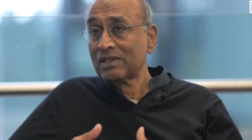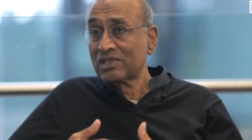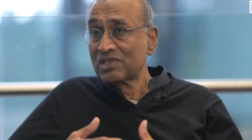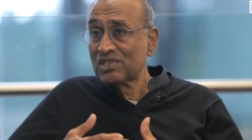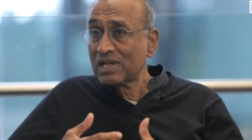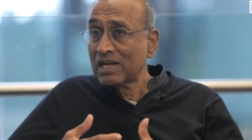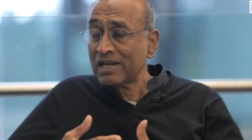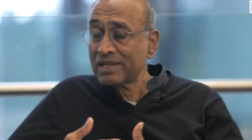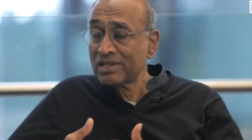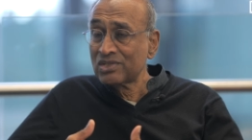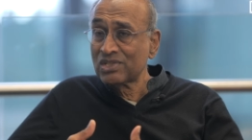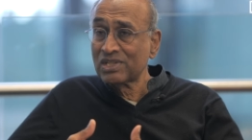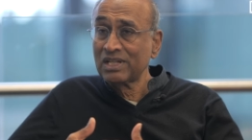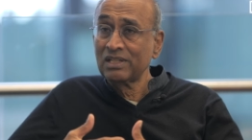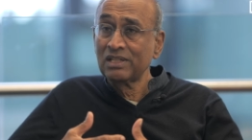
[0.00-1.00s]
that
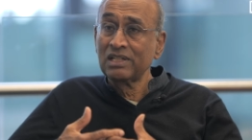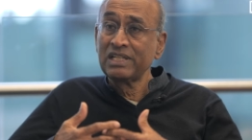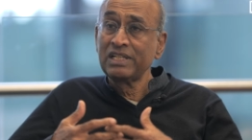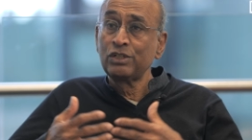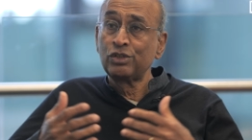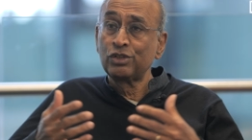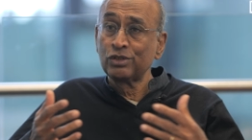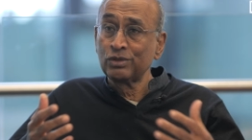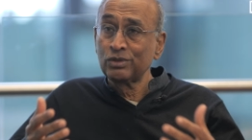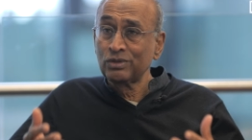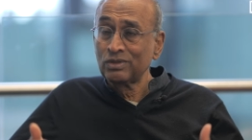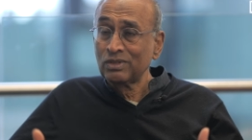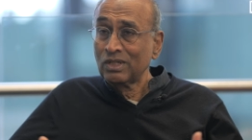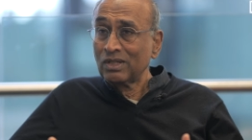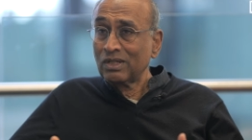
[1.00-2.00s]
science can lead
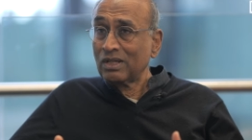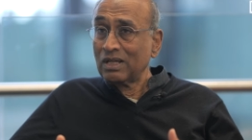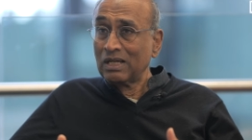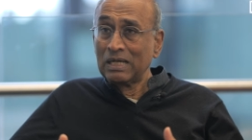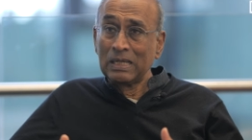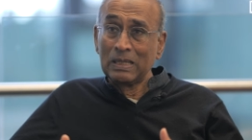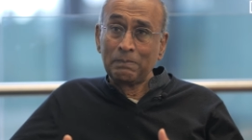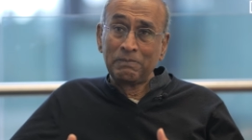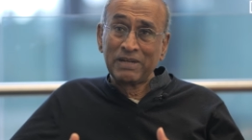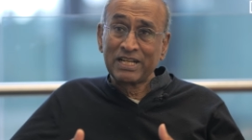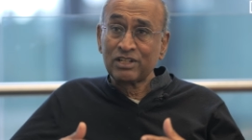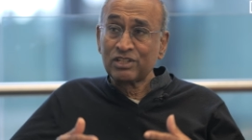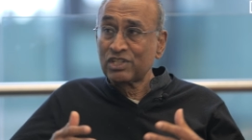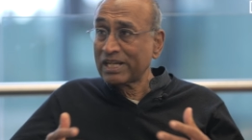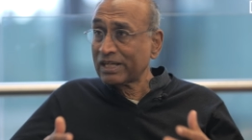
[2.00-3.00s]
to uh,
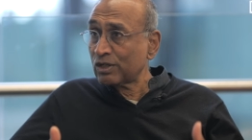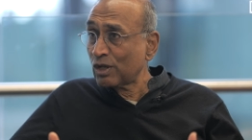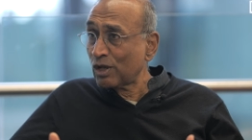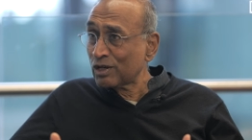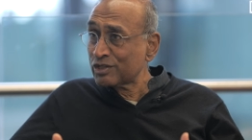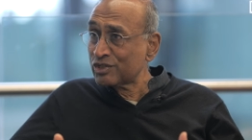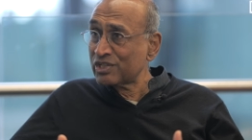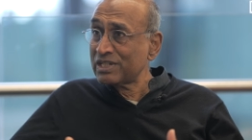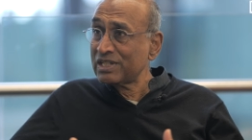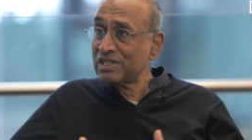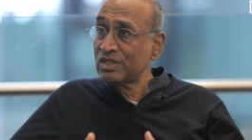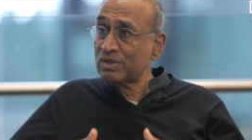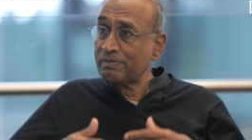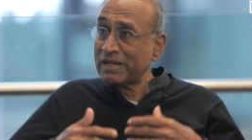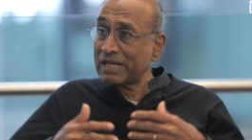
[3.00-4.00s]
better
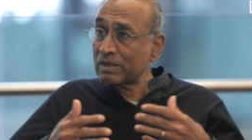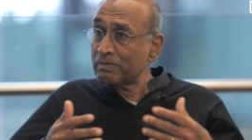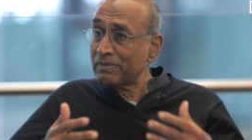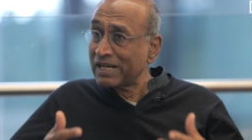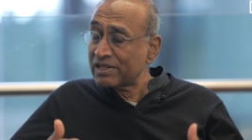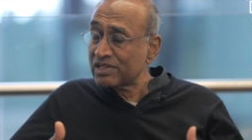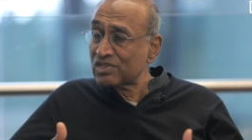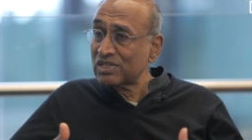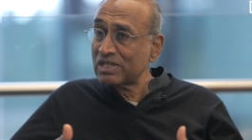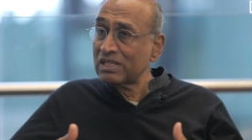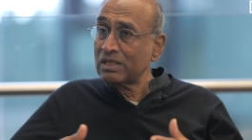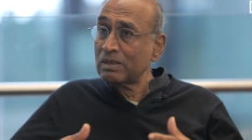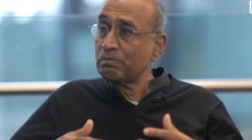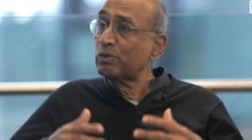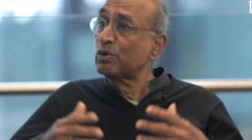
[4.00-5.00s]
technologies, better
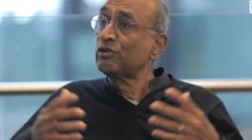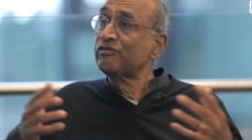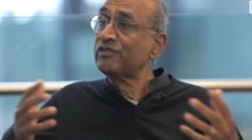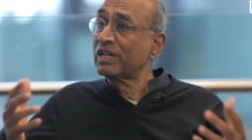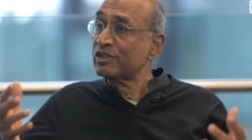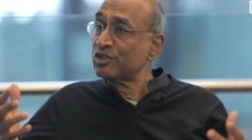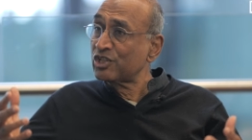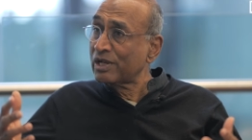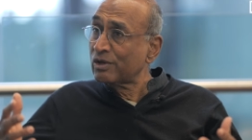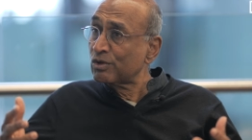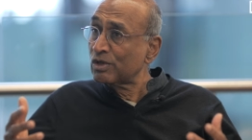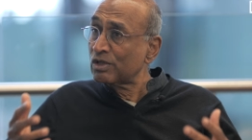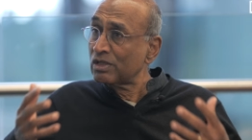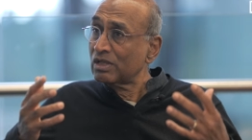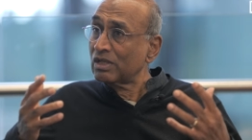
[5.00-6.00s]
medicine, improve their
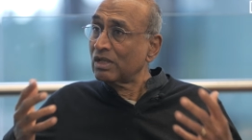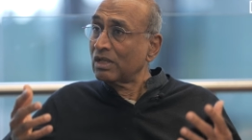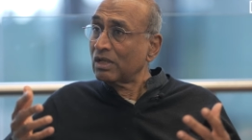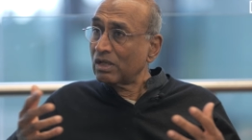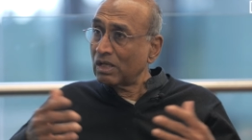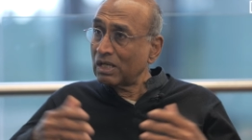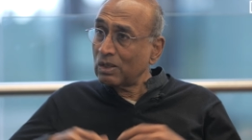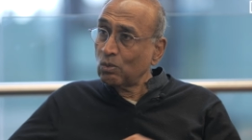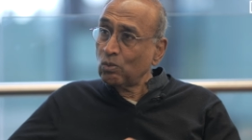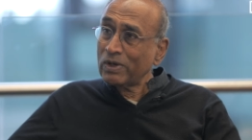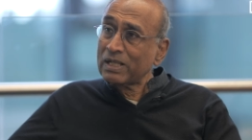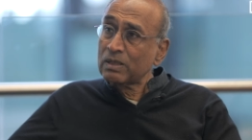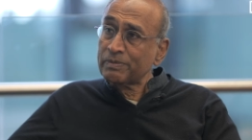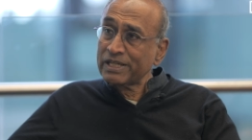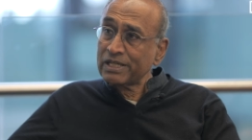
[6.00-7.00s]
general uh,
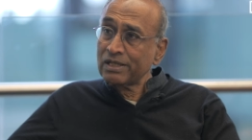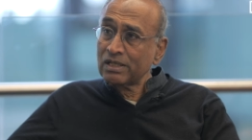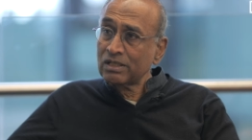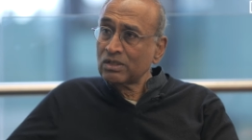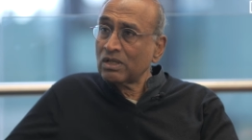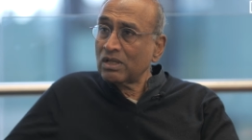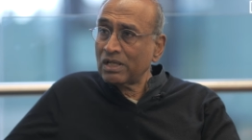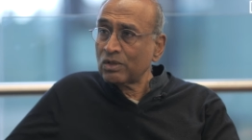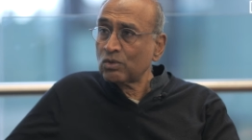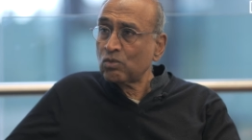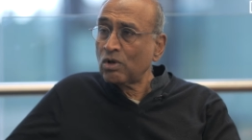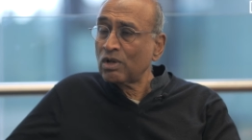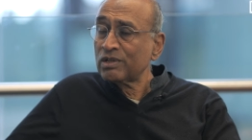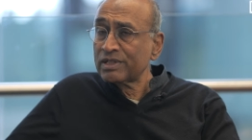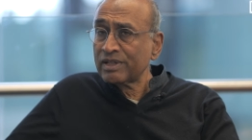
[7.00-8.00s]
well being and, hmm. and,
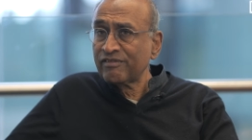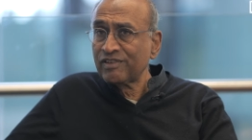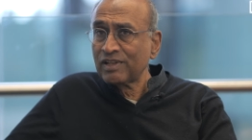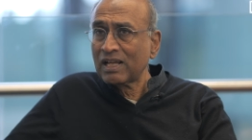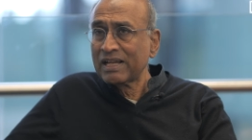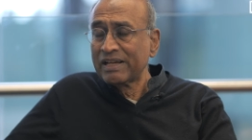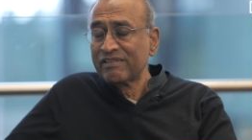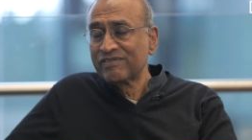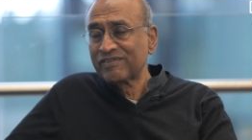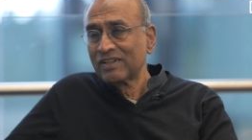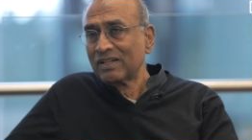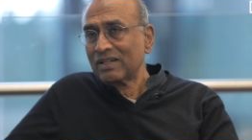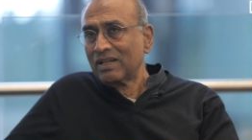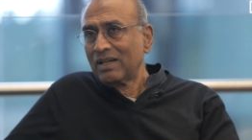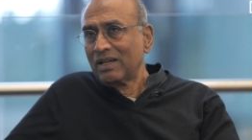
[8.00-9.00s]
quality of life.